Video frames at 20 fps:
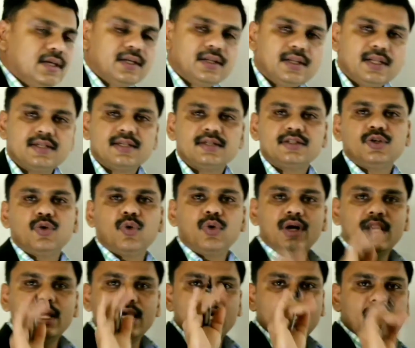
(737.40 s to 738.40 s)
This is the
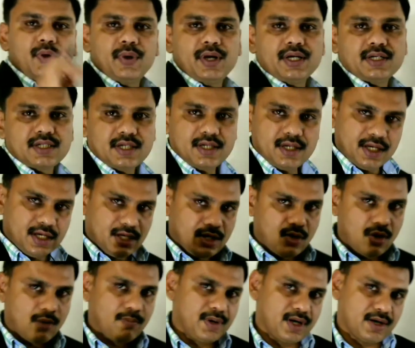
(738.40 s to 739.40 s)
only equation in
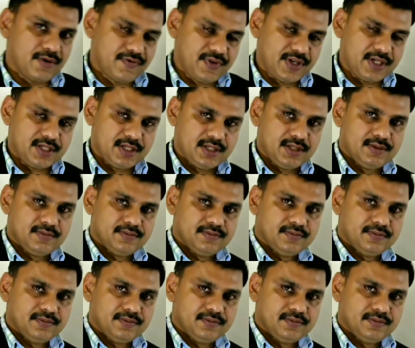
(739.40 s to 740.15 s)
Doppler effect.